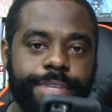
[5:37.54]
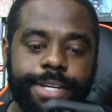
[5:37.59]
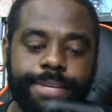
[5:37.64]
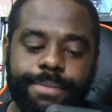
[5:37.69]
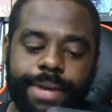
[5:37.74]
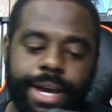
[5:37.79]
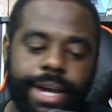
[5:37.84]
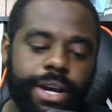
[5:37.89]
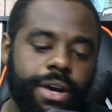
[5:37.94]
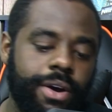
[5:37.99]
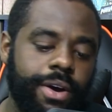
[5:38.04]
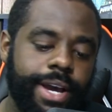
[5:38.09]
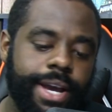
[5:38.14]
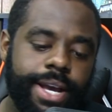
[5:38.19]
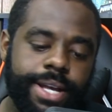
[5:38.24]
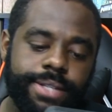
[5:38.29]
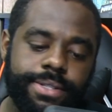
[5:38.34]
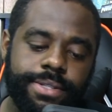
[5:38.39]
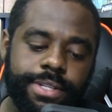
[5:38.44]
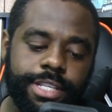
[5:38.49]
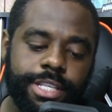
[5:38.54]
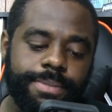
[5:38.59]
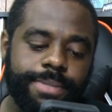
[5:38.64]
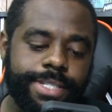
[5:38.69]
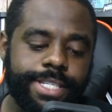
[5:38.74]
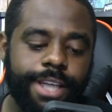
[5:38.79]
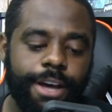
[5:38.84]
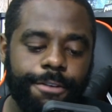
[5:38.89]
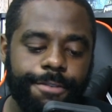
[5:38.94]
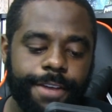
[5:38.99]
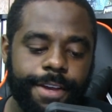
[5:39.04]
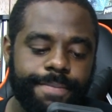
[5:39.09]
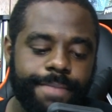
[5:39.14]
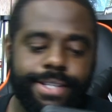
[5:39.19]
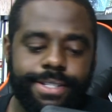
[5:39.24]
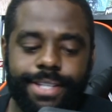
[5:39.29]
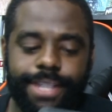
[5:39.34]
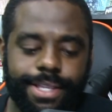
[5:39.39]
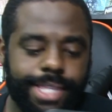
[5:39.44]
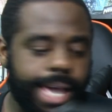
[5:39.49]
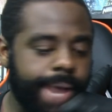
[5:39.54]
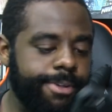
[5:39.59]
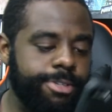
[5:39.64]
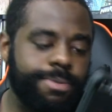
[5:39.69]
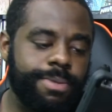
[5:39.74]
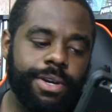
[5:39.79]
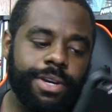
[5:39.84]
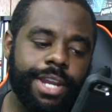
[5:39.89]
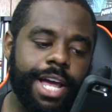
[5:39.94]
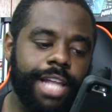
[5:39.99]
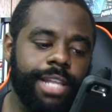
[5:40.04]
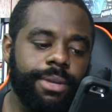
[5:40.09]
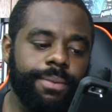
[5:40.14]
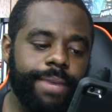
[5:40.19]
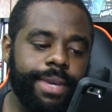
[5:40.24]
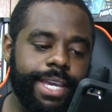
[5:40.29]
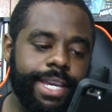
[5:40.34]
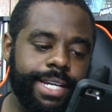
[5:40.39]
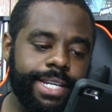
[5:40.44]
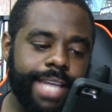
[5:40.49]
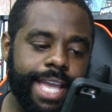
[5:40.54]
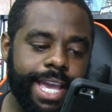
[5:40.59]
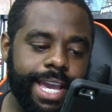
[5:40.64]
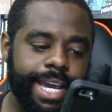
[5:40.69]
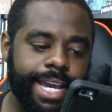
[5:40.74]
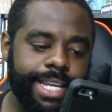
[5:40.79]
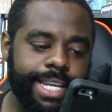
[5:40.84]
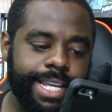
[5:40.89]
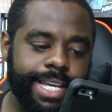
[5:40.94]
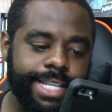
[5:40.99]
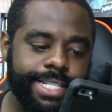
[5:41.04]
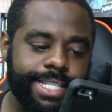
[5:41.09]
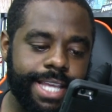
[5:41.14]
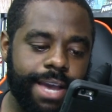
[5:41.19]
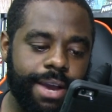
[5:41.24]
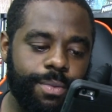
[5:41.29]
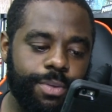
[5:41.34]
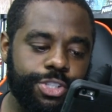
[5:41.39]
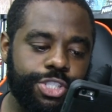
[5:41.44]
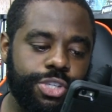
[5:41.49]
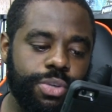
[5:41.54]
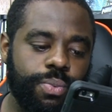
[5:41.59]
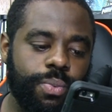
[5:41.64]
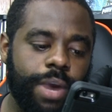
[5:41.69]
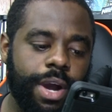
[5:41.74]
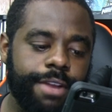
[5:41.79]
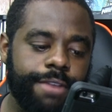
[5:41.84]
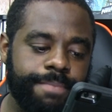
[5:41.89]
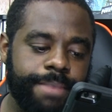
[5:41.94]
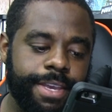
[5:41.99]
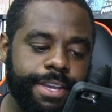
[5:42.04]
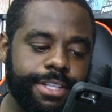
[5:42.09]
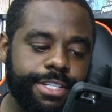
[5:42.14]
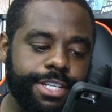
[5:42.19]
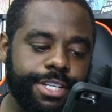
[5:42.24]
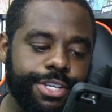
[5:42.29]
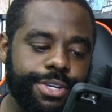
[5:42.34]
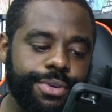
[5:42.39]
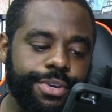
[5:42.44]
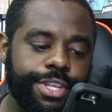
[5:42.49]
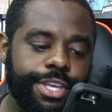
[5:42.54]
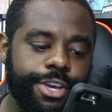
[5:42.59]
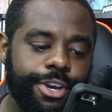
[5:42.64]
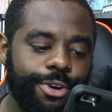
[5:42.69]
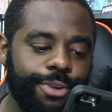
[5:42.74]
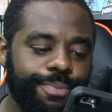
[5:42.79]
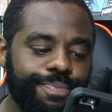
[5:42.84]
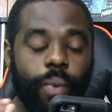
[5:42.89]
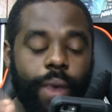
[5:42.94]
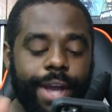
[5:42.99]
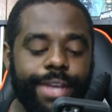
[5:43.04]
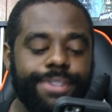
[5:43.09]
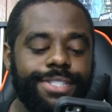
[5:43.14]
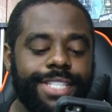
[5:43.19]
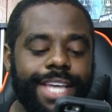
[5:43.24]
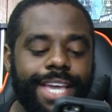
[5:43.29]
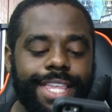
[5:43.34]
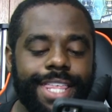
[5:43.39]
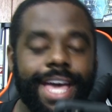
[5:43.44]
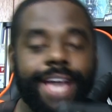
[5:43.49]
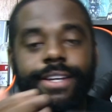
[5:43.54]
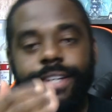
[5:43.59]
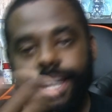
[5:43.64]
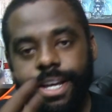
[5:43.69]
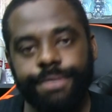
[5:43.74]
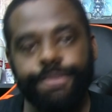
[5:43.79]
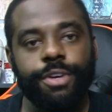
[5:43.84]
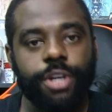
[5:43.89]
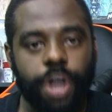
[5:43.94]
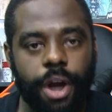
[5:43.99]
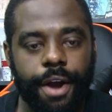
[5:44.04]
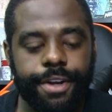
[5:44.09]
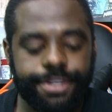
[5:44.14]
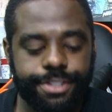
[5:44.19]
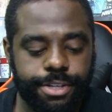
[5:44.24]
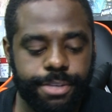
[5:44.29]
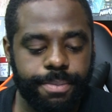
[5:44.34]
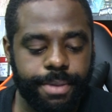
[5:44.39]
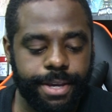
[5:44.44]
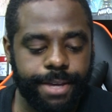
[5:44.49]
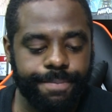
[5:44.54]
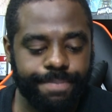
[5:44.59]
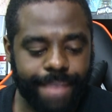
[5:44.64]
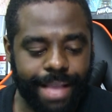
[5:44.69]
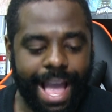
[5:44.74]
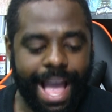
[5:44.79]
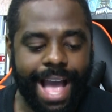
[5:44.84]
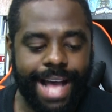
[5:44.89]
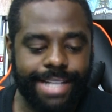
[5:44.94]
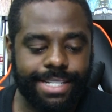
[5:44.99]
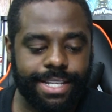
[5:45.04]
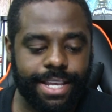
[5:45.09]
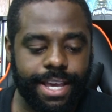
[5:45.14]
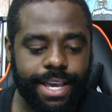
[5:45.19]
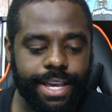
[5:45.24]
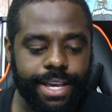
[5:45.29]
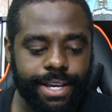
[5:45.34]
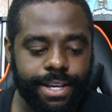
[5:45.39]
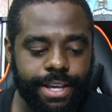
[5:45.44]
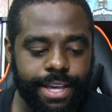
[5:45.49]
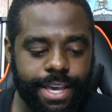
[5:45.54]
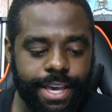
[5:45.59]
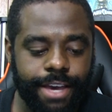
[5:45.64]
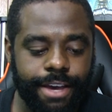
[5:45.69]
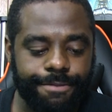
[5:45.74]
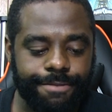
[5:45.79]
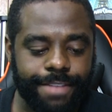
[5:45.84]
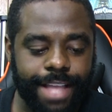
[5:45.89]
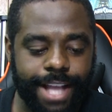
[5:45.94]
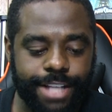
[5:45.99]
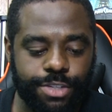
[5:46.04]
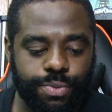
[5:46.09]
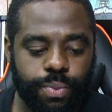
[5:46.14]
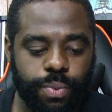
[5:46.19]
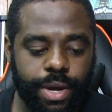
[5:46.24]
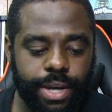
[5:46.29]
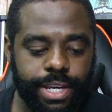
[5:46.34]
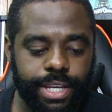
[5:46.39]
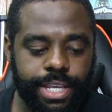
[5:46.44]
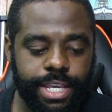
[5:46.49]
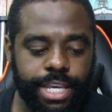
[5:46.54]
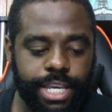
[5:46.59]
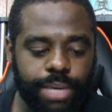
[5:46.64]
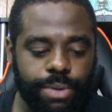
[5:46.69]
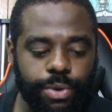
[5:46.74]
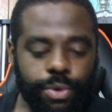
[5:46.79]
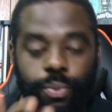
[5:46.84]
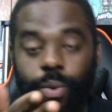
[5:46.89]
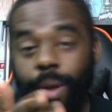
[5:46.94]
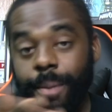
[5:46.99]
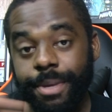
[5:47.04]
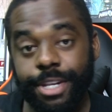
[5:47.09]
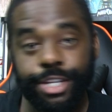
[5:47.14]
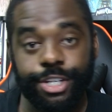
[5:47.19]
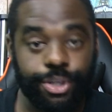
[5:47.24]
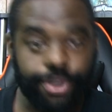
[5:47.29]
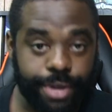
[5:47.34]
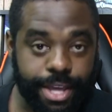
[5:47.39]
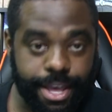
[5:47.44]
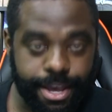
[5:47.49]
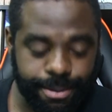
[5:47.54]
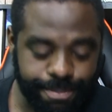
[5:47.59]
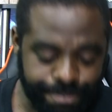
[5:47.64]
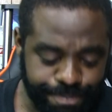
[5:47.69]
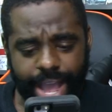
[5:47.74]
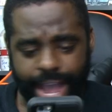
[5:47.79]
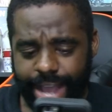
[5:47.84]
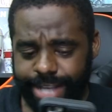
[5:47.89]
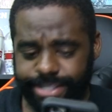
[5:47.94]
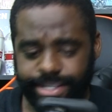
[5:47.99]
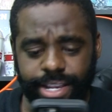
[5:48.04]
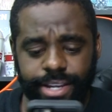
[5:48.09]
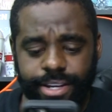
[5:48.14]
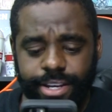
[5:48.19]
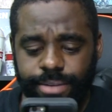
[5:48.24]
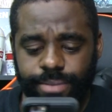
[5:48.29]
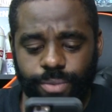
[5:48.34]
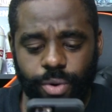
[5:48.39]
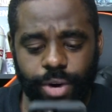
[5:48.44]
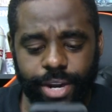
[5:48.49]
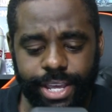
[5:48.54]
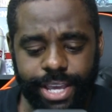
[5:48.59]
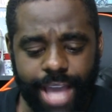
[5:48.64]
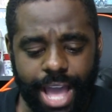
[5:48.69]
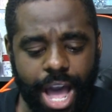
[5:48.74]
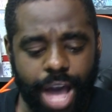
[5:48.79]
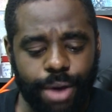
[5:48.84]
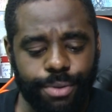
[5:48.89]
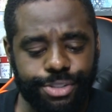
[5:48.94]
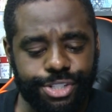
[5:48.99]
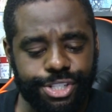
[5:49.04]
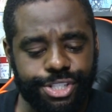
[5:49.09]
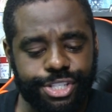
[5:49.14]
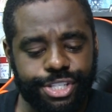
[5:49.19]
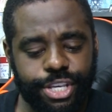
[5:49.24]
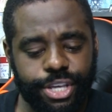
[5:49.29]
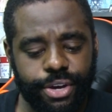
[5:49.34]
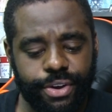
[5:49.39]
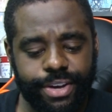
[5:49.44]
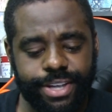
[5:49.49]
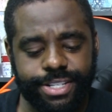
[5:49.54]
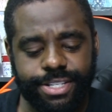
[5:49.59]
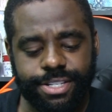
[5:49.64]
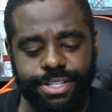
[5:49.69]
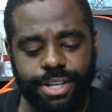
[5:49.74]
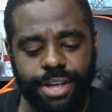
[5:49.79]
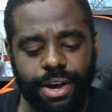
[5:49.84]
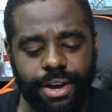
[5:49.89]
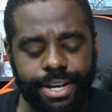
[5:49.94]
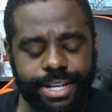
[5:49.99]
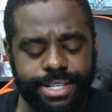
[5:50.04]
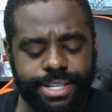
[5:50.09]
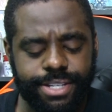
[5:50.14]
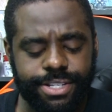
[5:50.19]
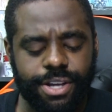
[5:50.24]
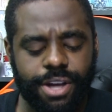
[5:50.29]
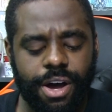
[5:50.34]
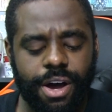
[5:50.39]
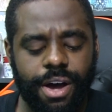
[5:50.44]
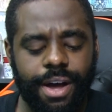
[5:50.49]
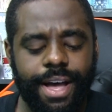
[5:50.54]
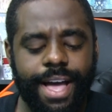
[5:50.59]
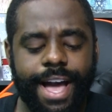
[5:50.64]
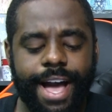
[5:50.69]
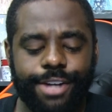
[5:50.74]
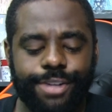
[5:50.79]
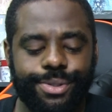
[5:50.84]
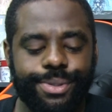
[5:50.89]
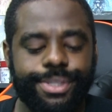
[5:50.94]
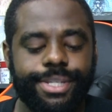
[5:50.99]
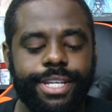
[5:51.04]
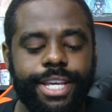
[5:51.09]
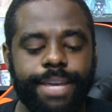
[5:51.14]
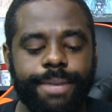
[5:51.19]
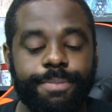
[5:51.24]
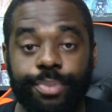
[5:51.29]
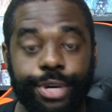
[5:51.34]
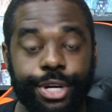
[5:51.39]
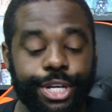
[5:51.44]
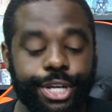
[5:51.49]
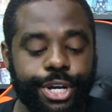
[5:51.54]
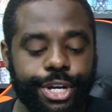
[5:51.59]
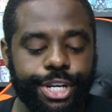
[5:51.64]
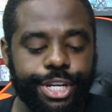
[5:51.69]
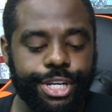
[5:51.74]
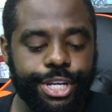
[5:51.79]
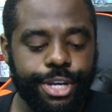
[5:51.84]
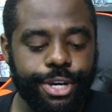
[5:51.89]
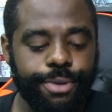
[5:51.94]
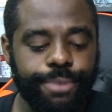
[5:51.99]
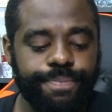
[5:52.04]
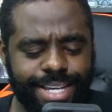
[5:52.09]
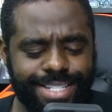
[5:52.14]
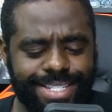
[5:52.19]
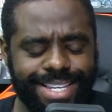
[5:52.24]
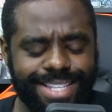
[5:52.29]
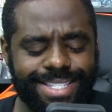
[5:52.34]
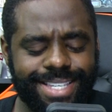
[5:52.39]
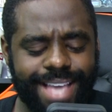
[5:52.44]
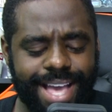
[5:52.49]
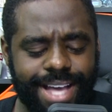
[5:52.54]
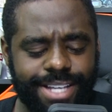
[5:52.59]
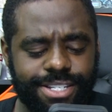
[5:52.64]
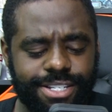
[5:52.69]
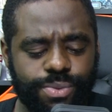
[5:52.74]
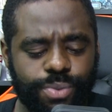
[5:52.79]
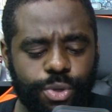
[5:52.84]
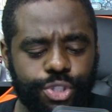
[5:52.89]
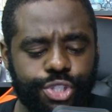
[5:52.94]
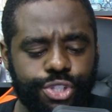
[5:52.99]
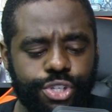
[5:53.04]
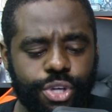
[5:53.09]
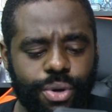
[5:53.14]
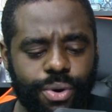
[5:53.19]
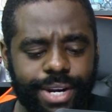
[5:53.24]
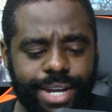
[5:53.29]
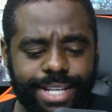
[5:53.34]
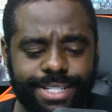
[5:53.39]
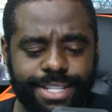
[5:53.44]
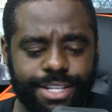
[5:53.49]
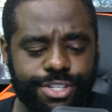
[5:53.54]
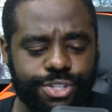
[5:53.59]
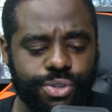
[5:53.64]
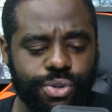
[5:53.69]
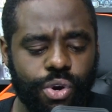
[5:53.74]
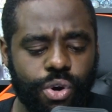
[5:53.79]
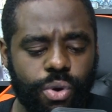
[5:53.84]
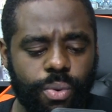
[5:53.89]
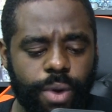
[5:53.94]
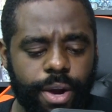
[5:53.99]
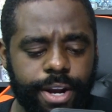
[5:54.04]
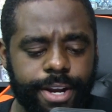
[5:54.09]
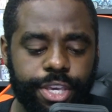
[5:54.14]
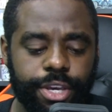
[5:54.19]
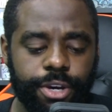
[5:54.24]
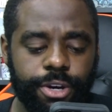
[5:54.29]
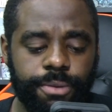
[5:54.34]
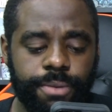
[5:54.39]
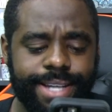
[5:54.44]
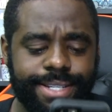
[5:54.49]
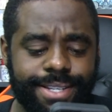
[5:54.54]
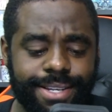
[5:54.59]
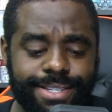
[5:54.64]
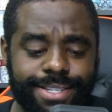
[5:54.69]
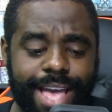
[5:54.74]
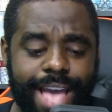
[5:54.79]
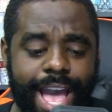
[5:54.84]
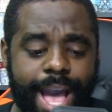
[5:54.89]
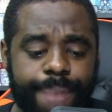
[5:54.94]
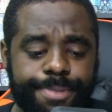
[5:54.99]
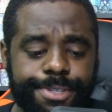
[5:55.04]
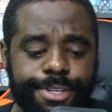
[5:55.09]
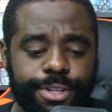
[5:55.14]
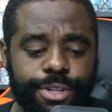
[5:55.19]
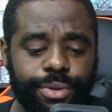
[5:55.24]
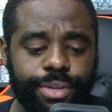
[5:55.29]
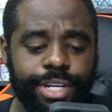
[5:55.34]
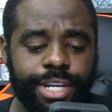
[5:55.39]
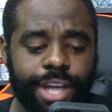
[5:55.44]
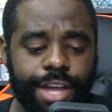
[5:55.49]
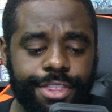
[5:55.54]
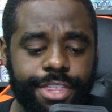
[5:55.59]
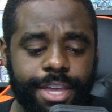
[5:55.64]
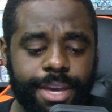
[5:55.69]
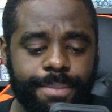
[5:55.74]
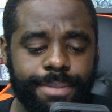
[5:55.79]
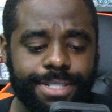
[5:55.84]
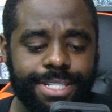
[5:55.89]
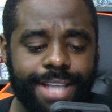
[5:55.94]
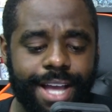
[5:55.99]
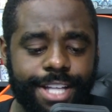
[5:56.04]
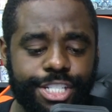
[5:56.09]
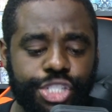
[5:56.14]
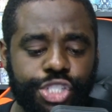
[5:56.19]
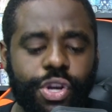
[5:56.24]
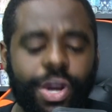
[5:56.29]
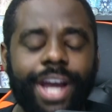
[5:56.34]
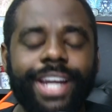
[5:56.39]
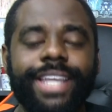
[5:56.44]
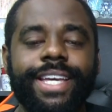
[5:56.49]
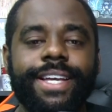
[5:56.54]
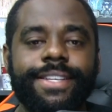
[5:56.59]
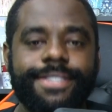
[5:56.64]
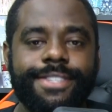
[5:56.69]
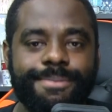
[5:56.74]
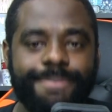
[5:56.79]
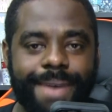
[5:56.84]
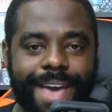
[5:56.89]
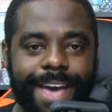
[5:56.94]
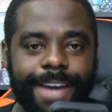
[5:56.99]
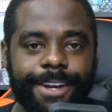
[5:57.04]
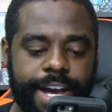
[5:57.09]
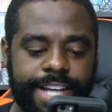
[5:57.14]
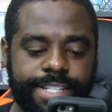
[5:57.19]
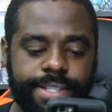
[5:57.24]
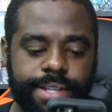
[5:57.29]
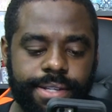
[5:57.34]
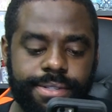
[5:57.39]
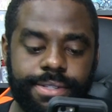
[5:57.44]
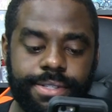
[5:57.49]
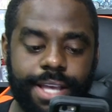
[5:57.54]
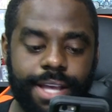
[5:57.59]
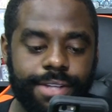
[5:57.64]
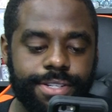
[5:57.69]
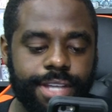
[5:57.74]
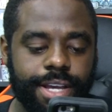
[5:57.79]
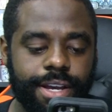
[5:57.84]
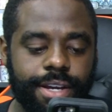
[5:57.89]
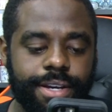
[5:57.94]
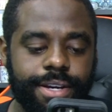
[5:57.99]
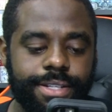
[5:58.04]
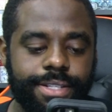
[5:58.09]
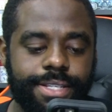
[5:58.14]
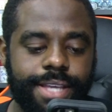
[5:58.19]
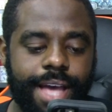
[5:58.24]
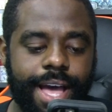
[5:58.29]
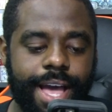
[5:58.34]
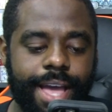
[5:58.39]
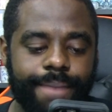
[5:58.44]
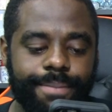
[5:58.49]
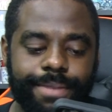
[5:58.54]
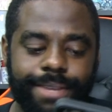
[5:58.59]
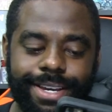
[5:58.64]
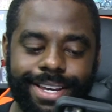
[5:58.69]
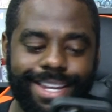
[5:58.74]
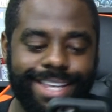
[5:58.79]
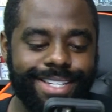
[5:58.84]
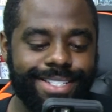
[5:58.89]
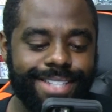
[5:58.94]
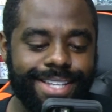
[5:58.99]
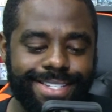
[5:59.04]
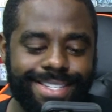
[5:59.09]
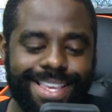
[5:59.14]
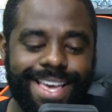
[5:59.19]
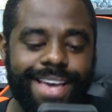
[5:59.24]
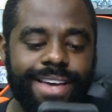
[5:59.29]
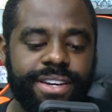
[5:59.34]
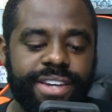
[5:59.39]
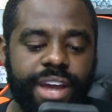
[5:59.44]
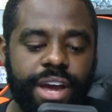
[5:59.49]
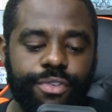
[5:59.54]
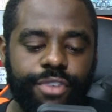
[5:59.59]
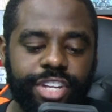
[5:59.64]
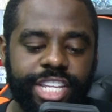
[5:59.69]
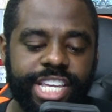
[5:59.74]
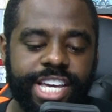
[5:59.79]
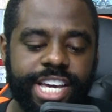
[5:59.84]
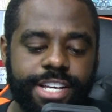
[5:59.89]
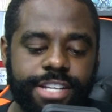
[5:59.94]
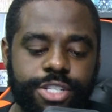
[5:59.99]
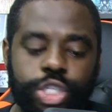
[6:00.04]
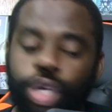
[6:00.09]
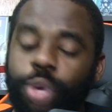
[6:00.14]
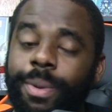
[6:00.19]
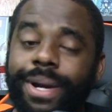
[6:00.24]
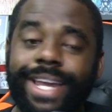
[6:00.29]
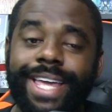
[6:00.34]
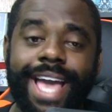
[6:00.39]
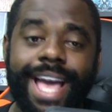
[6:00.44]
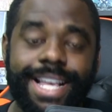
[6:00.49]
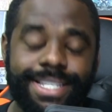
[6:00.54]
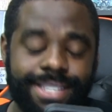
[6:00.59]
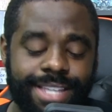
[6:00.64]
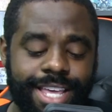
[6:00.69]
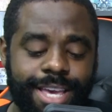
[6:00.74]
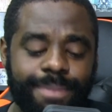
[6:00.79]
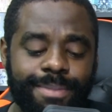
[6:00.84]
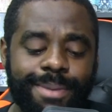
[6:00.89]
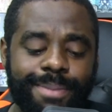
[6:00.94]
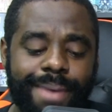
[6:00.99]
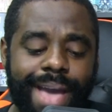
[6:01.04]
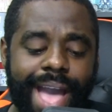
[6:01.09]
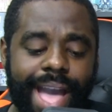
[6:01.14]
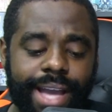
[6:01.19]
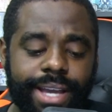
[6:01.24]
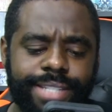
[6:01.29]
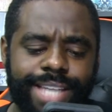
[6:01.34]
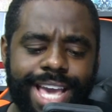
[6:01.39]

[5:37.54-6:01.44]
Then I go ahead, sent him a selfie. Said that was me on Halloween and is that what you want me to do to you? Why you say that? In regards to me asking if that's what he would want me to do to him. I said good morning. I was just curious is all. He says, aw, how'd you sleep? Pretty good and you? He says, yes. What you doing? I said, schoolwork, you? He says, absolutely absolutely nothing besides trying to get some head. I said, sounds like a good time. And he says, eh, not really because nobody hasn't hit me back.